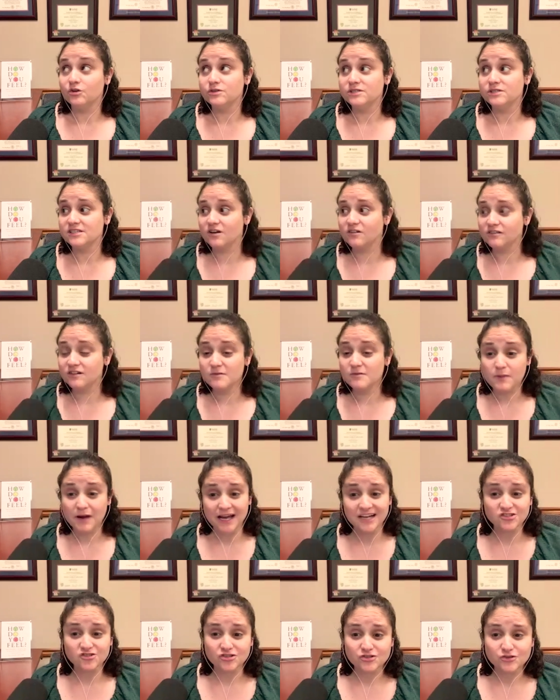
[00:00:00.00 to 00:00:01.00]

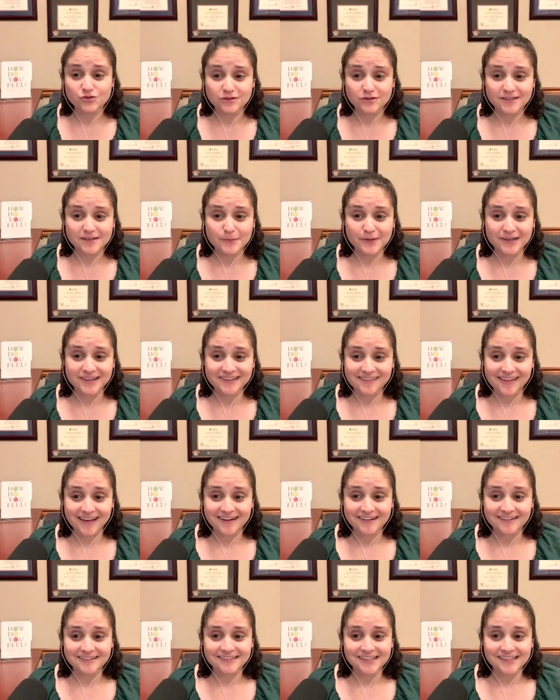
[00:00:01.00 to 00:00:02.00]
Self-compassion is really big
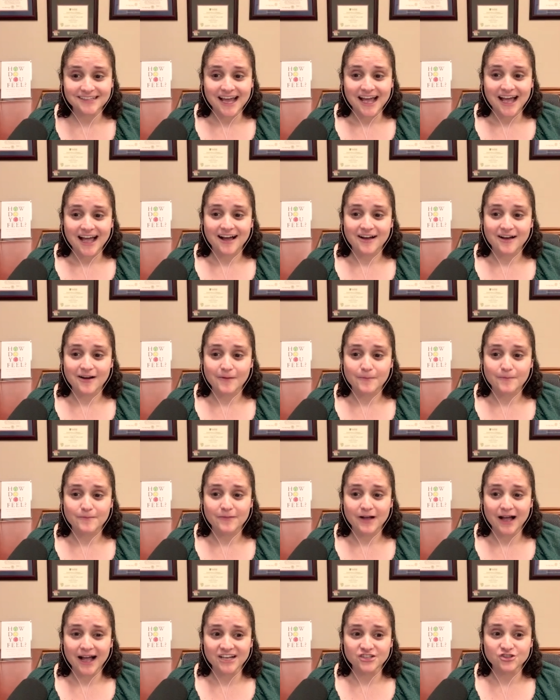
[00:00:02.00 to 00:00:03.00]
there.
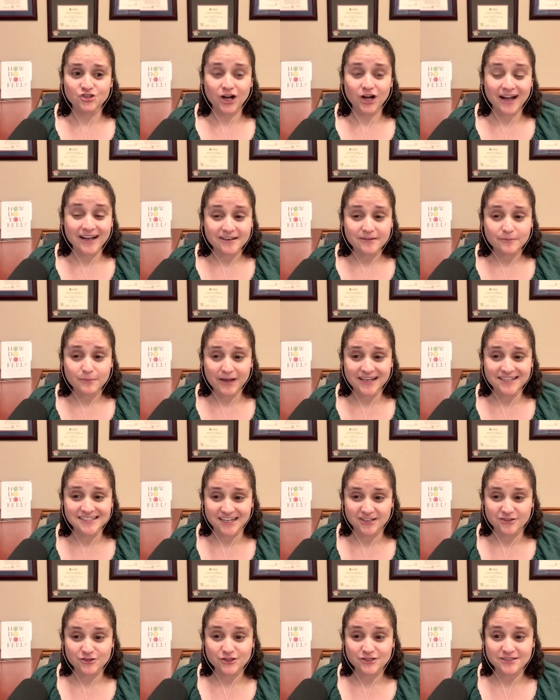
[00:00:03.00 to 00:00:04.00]
I try to pay
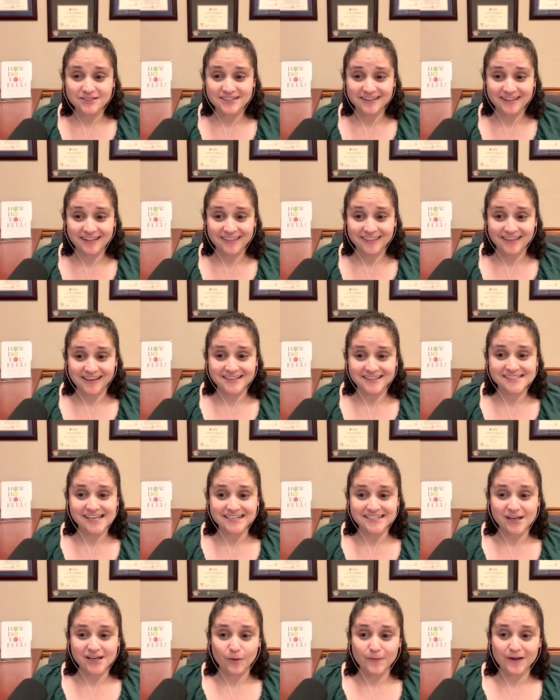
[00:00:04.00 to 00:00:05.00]
attention to the things I
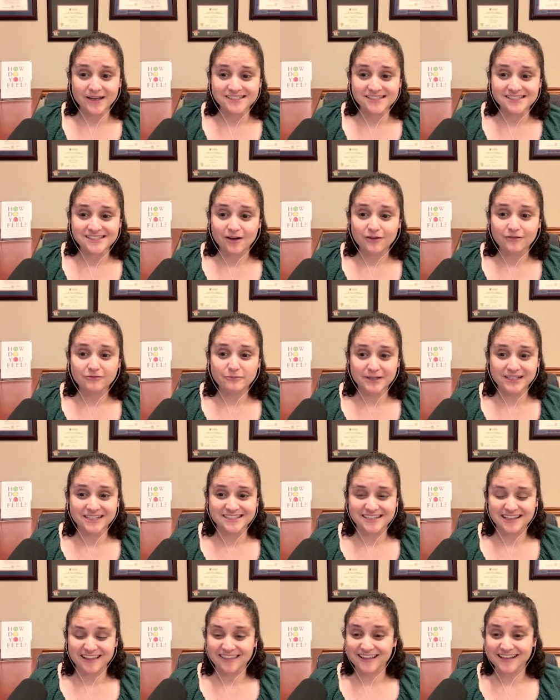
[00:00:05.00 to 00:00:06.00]
tell myself
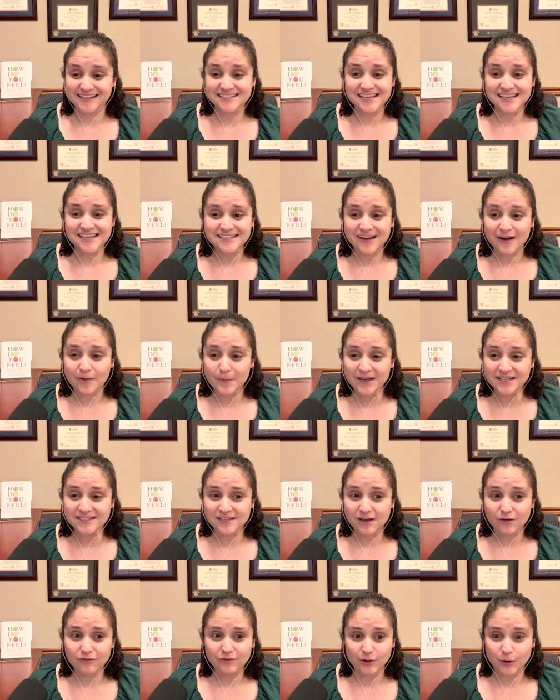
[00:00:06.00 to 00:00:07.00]
because the things I tell
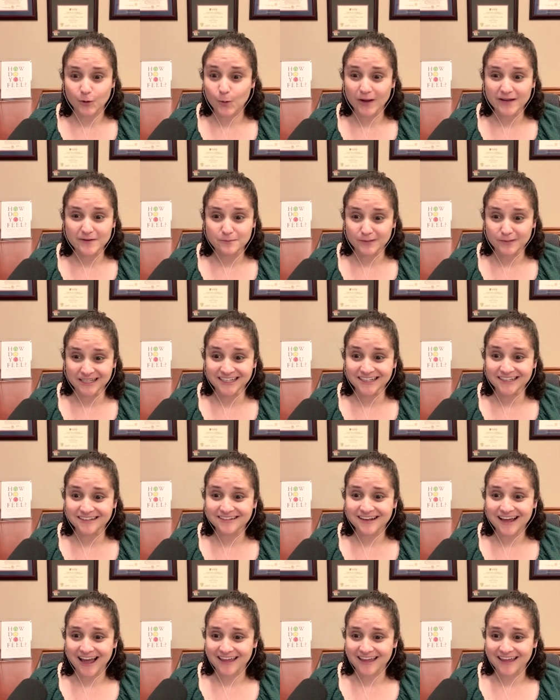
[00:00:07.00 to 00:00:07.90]
myself are quite mean.